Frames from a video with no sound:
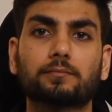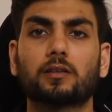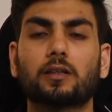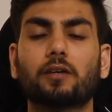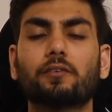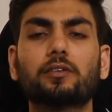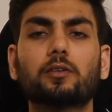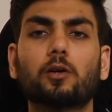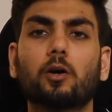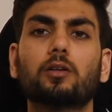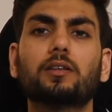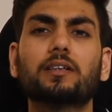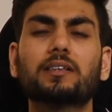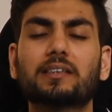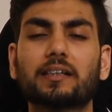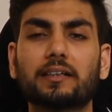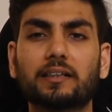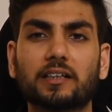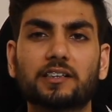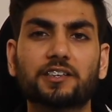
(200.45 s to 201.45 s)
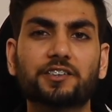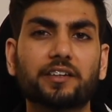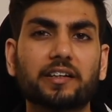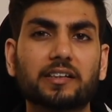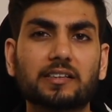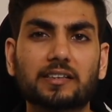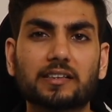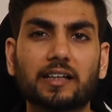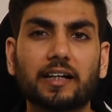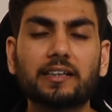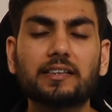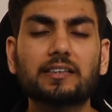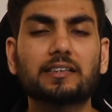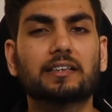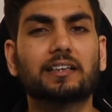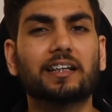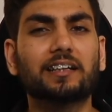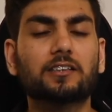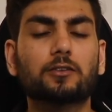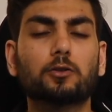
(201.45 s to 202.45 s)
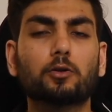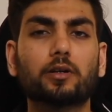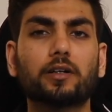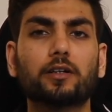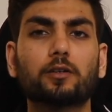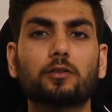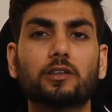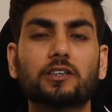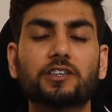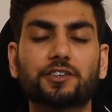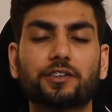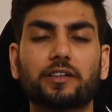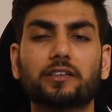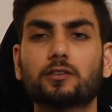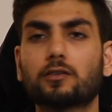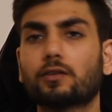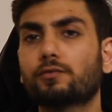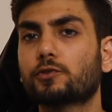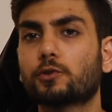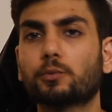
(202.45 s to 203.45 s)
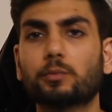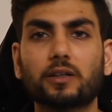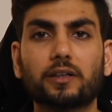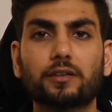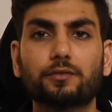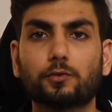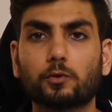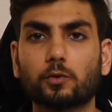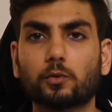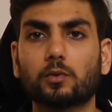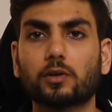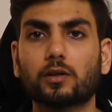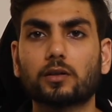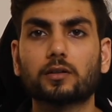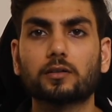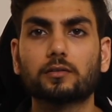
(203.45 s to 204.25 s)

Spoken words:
Now, with all this industry insights, let's look into the strengths of Jubilant Foodwork.